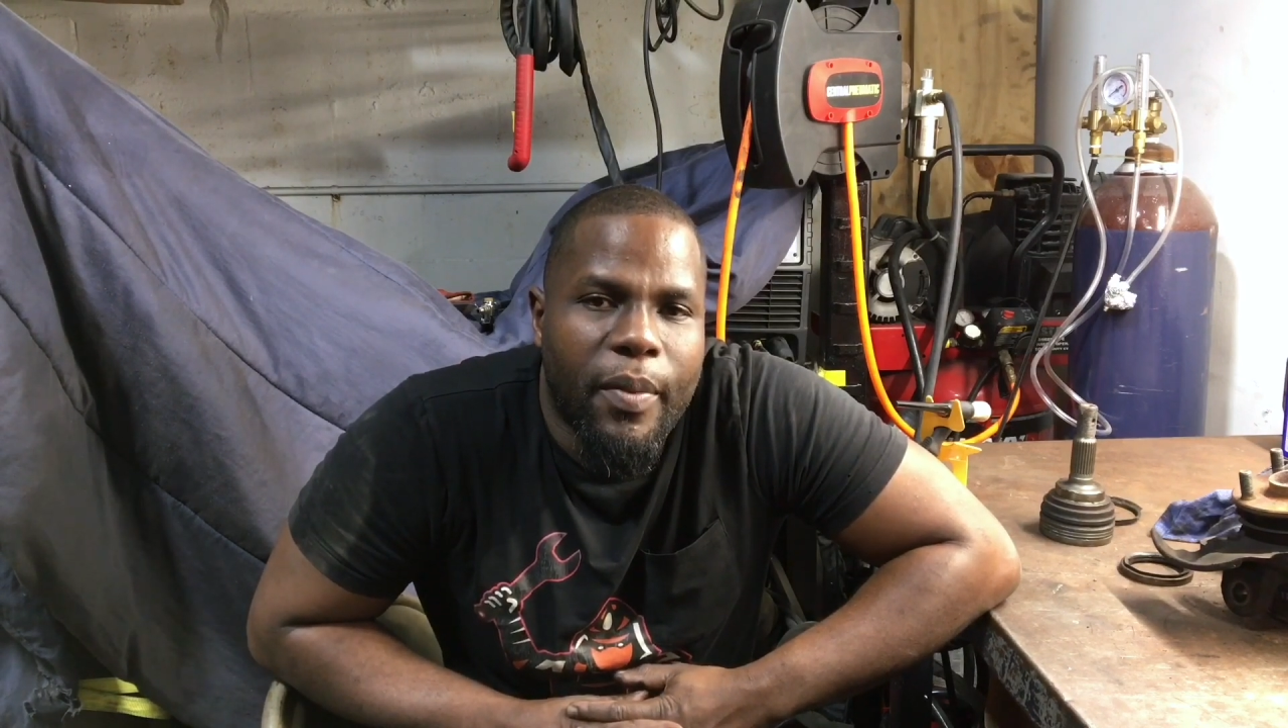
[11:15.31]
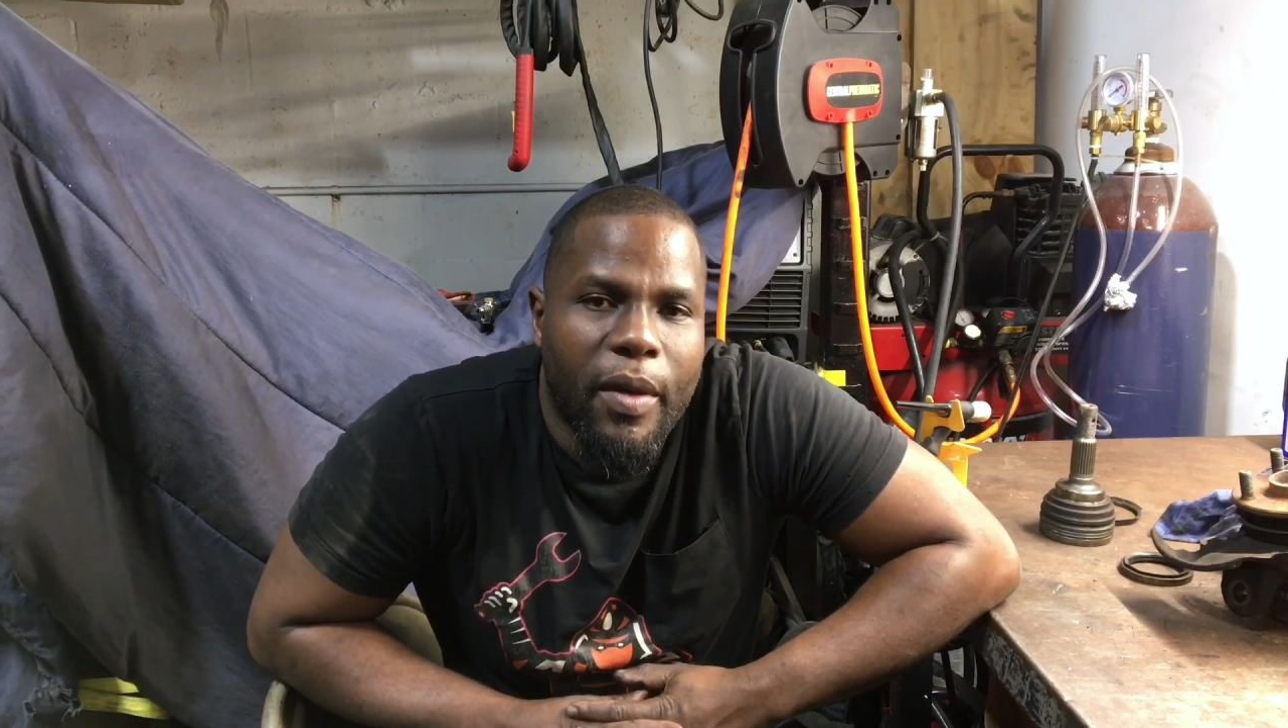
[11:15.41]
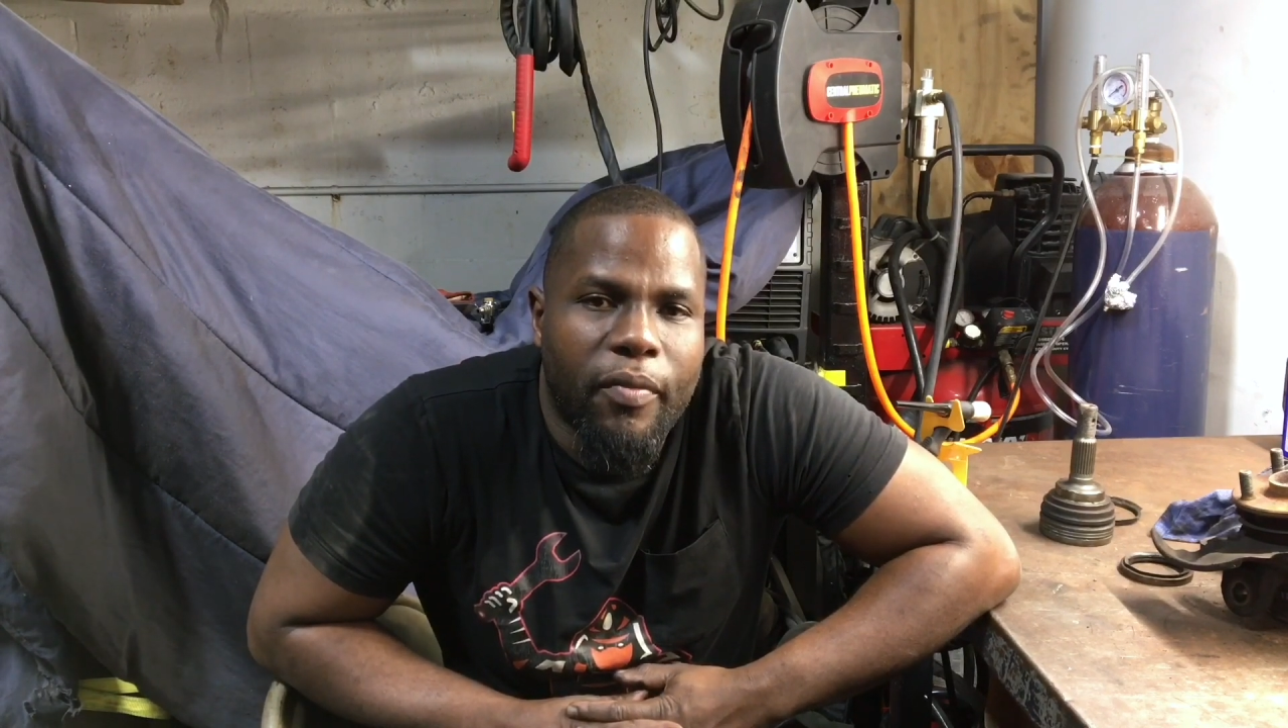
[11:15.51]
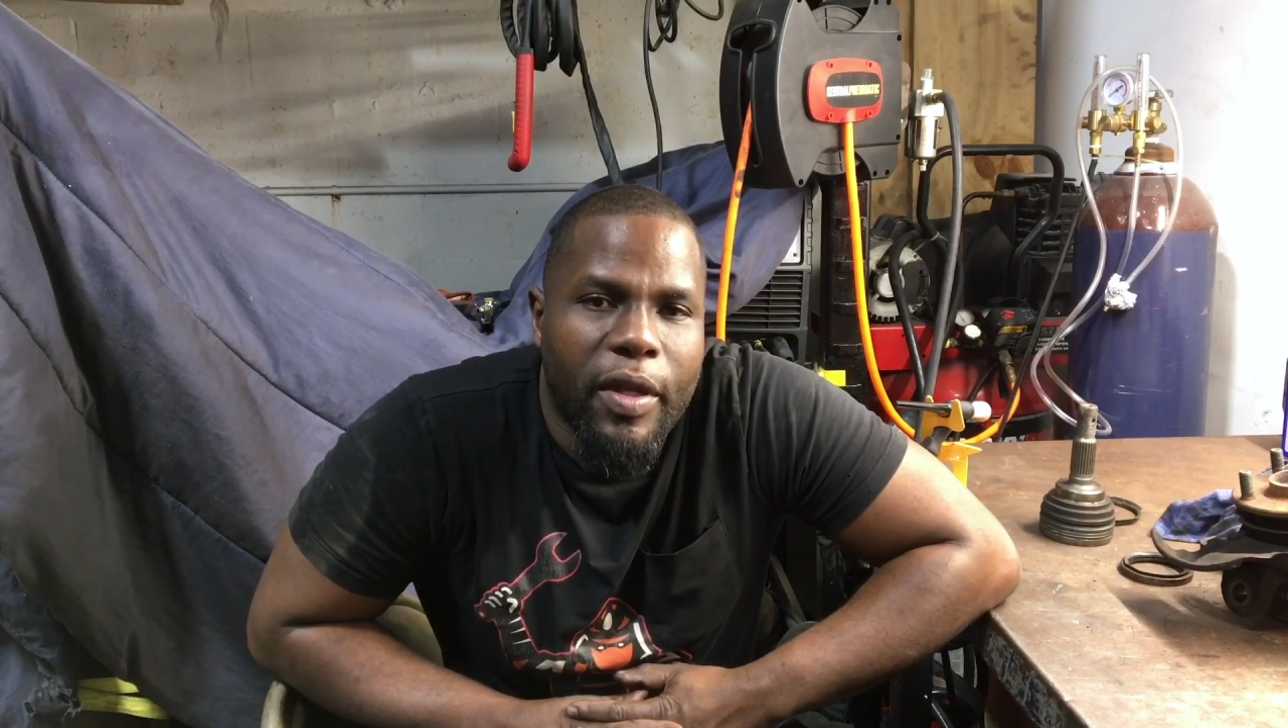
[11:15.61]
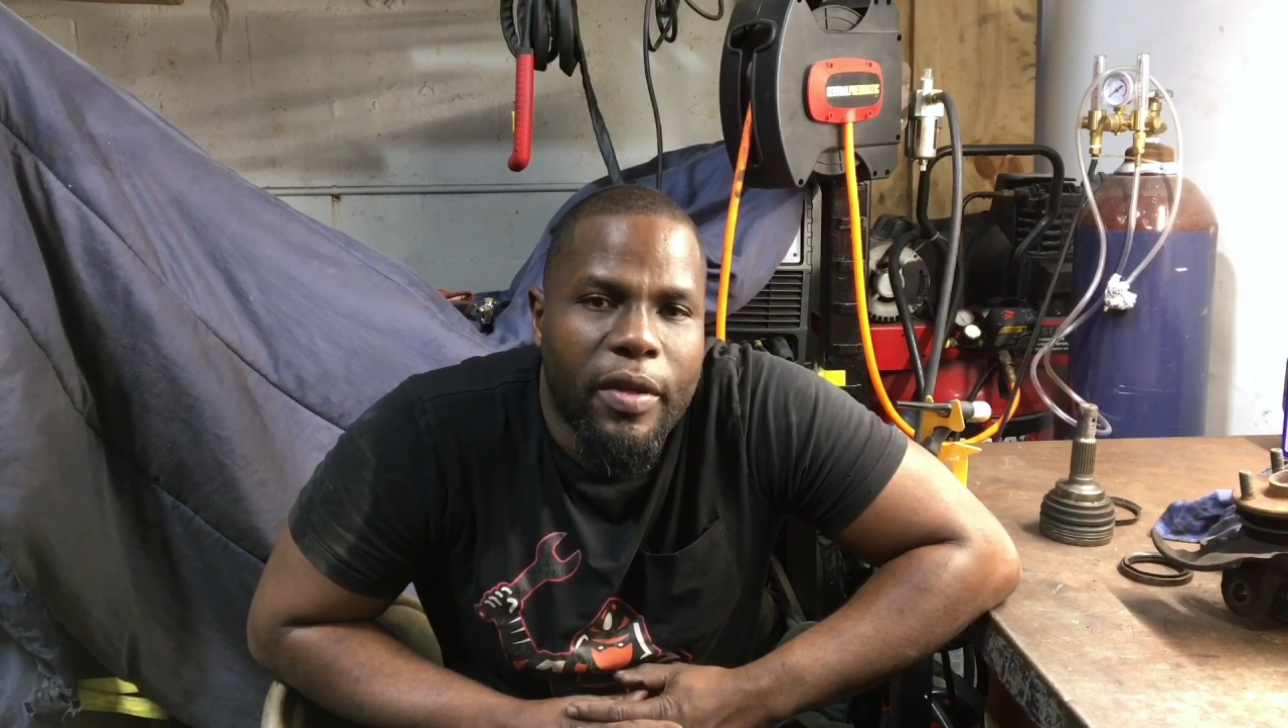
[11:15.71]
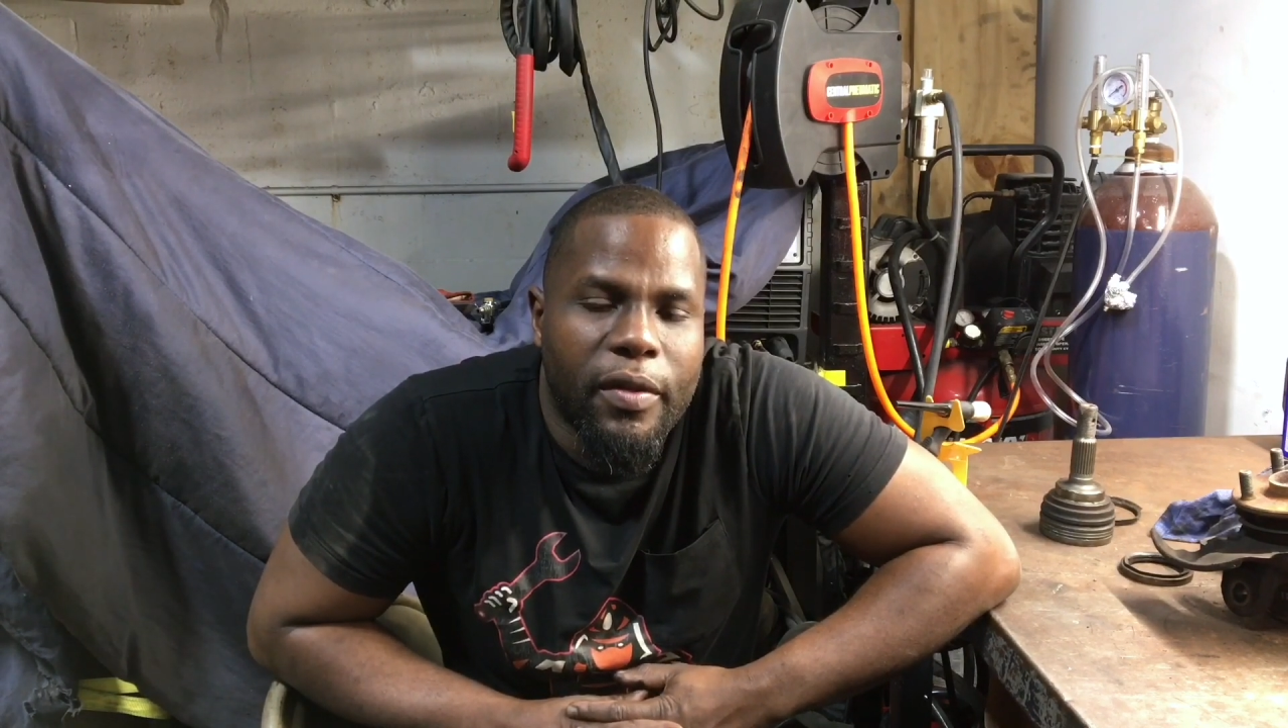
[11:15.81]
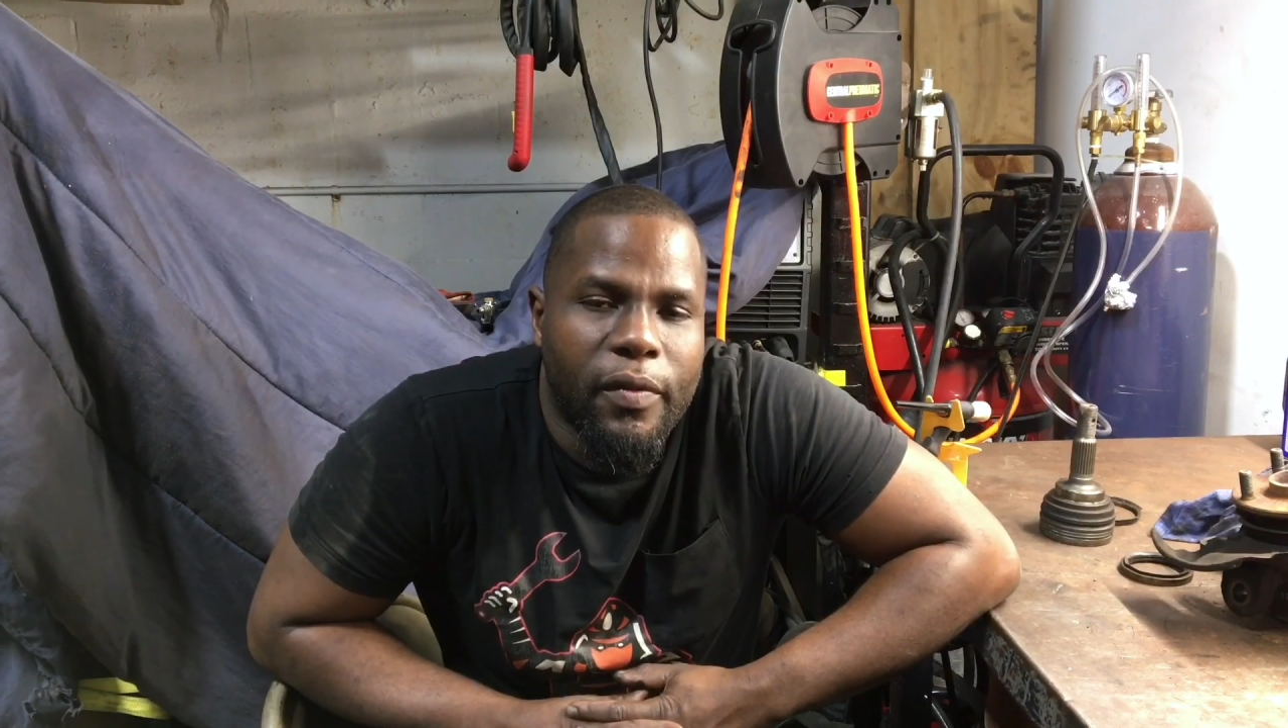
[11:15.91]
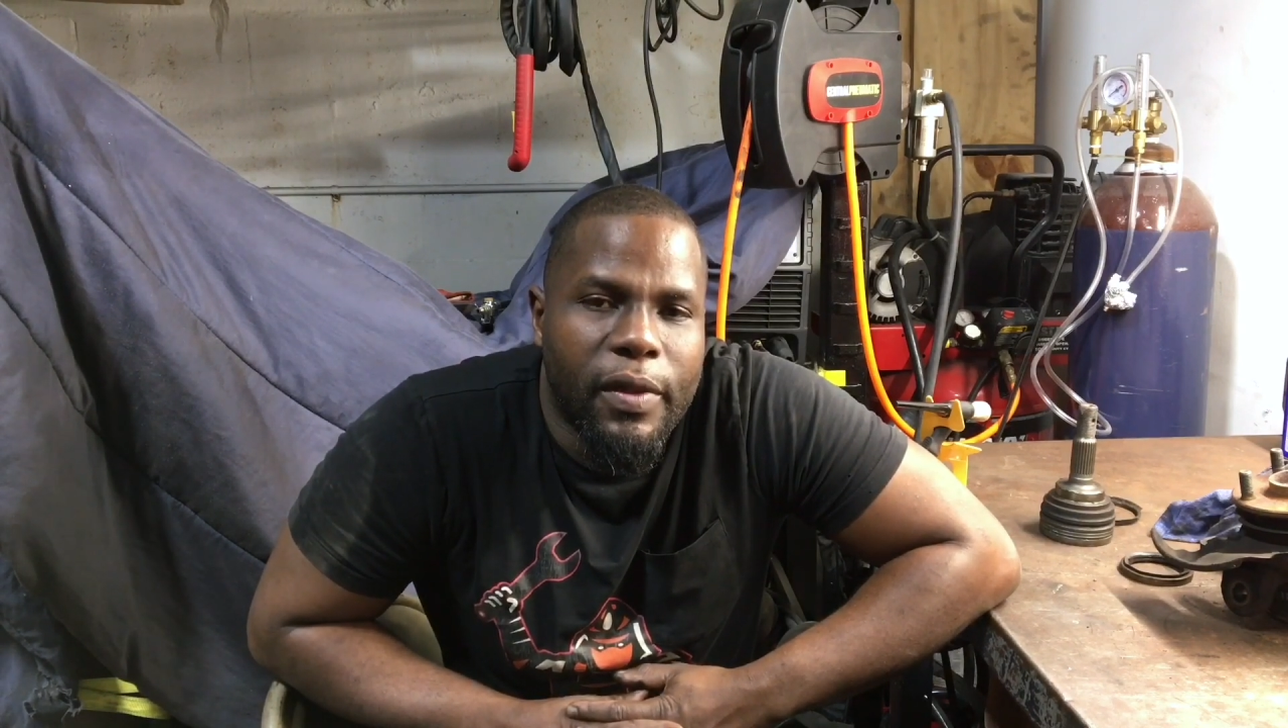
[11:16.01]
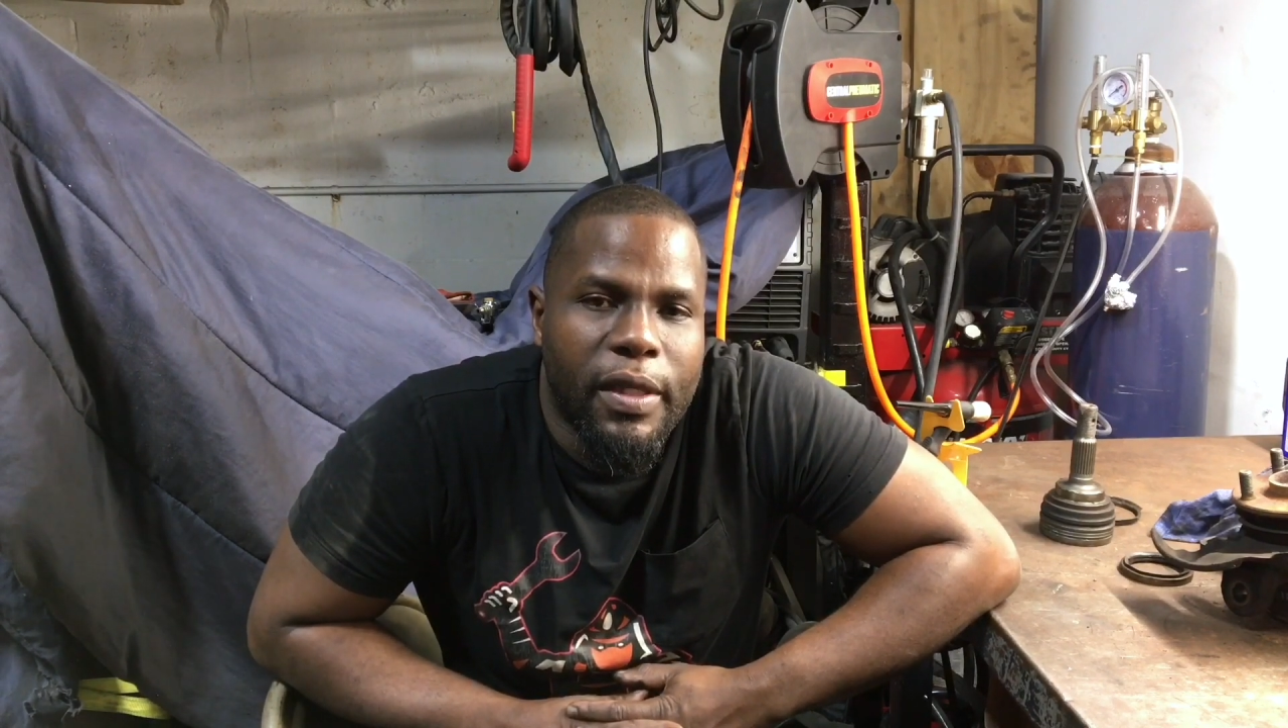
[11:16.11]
on bringing you